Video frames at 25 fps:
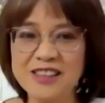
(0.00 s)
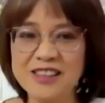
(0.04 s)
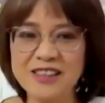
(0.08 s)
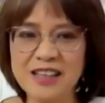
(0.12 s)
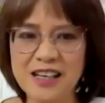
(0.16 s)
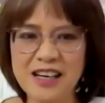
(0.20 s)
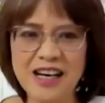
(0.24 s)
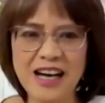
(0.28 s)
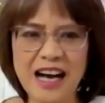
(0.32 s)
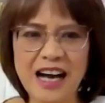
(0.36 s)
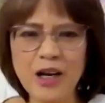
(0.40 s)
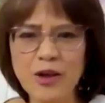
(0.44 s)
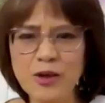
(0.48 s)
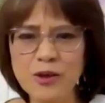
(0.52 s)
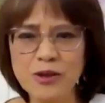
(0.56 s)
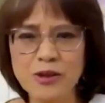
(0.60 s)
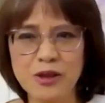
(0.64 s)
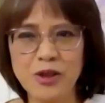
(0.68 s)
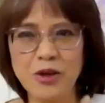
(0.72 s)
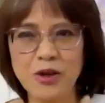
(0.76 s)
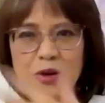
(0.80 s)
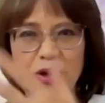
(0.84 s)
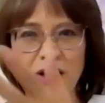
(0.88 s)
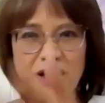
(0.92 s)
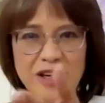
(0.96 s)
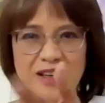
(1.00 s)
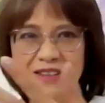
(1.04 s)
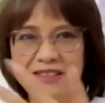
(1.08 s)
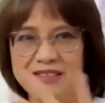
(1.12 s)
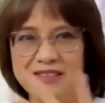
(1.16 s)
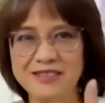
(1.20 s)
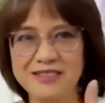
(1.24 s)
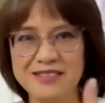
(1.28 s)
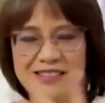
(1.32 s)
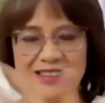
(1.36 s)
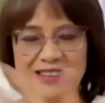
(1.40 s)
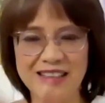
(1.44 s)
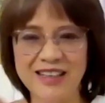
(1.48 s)
it's a guy who's looking
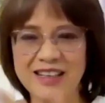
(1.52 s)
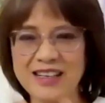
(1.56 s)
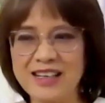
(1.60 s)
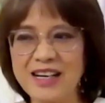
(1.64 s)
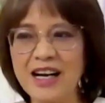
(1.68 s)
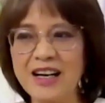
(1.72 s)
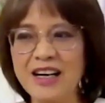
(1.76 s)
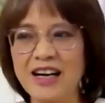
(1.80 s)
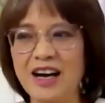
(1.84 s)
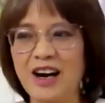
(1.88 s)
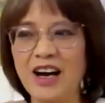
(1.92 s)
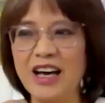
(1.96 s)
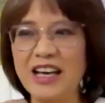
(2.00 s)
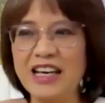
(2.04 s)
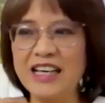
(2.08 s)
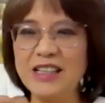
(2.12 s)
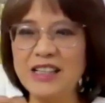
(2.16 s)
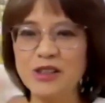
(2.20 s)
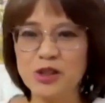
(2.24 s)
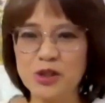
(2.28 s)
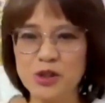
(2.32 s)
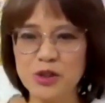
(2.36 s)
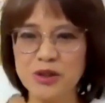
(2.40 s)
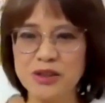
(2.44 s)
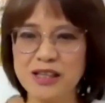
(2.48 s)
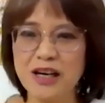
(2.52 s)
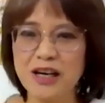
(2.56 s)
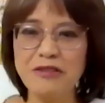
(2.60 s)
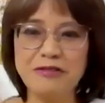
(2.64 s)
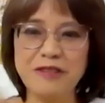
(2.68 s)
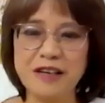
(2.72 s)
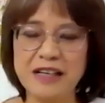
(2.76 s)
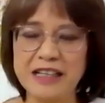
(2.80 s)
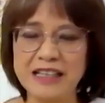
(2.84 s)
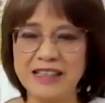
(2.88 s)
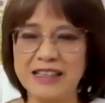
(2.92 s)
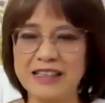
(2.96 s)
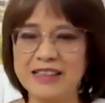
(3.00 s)
kind of into
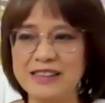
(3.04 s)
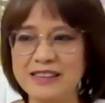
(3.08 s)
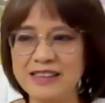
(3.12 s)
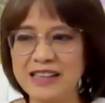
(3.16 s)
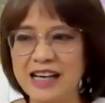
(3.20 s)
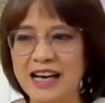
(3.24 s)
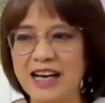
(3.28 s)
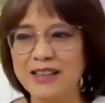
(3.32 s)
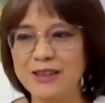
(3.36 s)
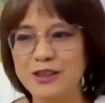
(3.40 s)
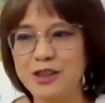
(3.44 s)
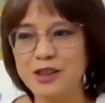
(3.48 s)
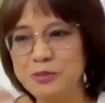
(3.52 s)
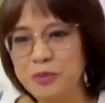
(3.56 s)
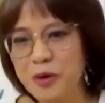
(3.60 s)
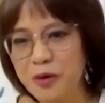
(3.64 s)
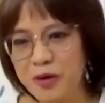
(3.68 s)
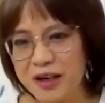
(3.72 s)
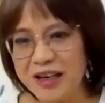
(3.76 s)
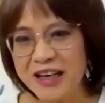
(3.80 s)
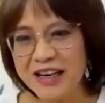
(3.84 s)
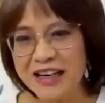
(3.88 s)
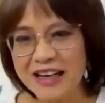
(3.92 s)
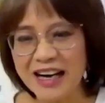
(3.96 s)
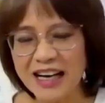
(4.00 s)
nothingness and smoking